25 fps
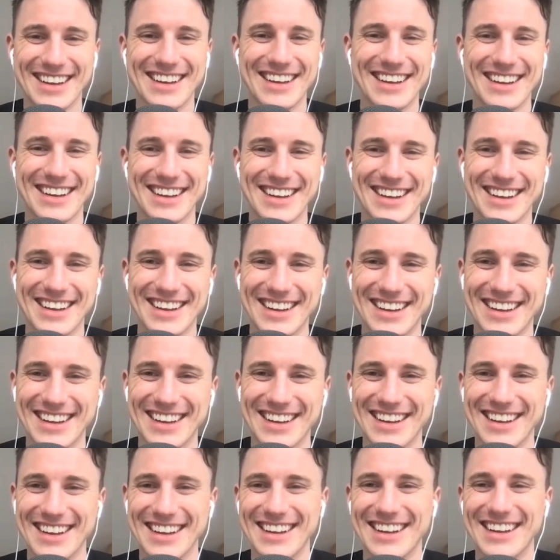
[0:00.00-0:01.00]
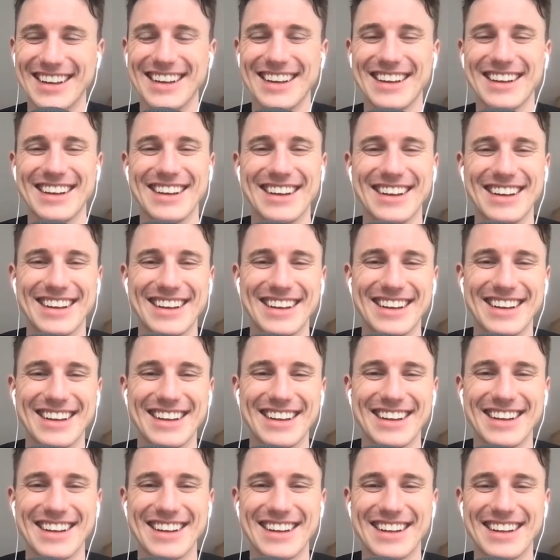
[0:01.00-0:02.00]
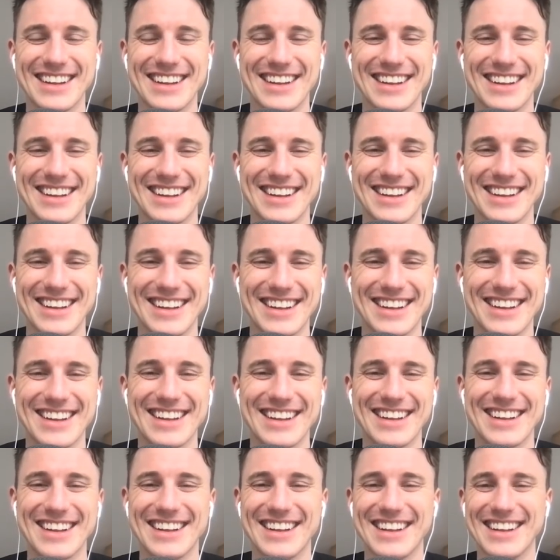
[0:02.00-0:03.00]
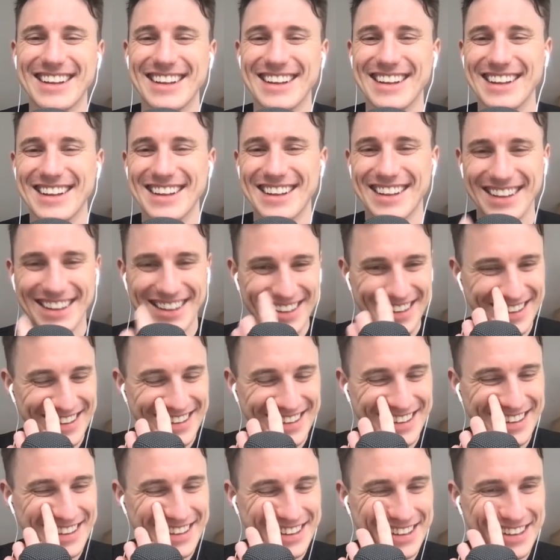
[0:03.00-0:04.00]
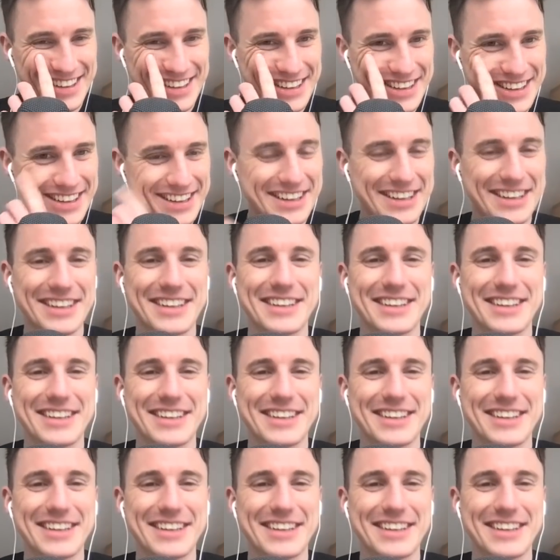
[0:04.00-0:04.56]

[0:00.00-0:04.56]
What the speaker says: No words are spoken by the person on screen.